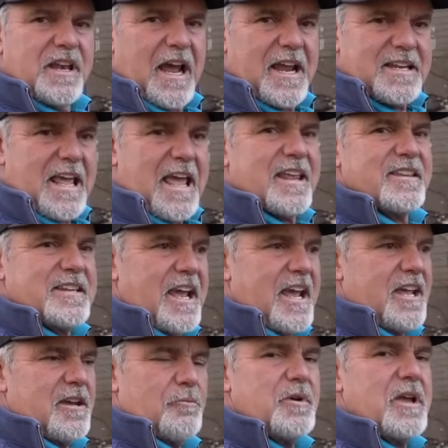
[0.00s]
night and
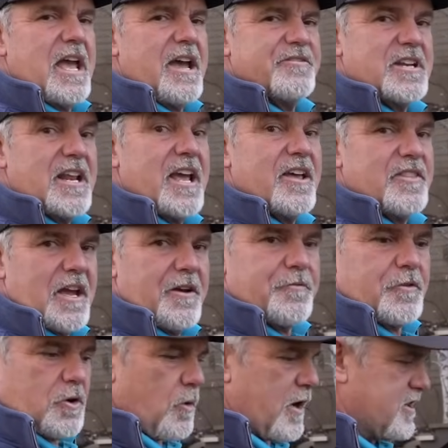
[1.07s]
day. And we haven't had that
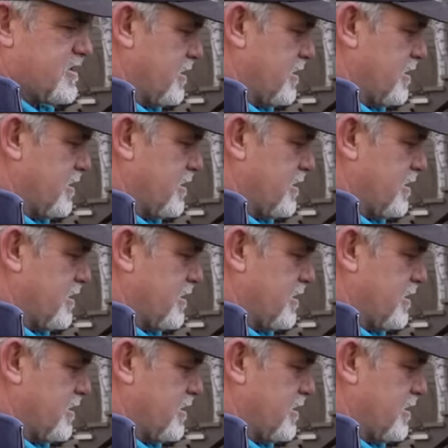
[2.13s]
for quite